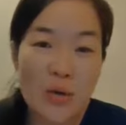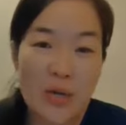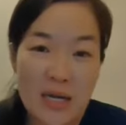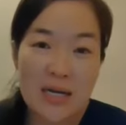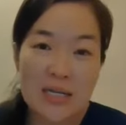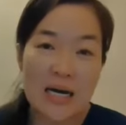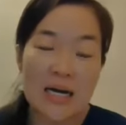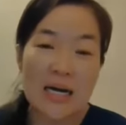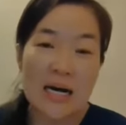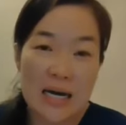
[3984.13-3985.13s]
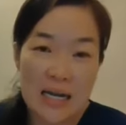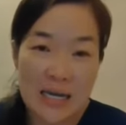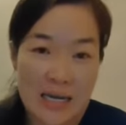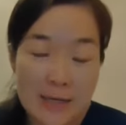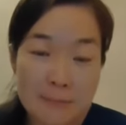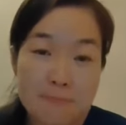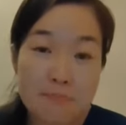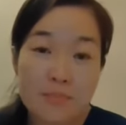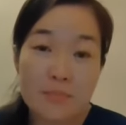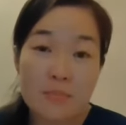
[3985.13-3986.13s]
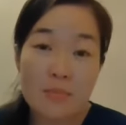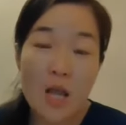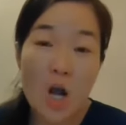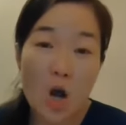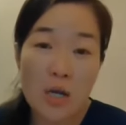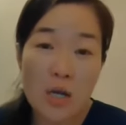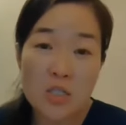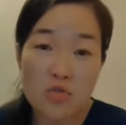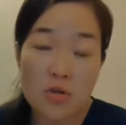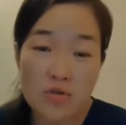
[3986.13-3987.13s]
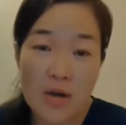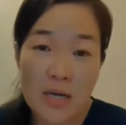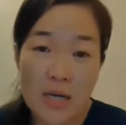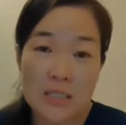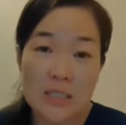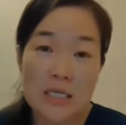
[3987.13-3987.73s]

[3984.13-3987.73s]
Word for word: here uh, earlier, cholesterol drugs,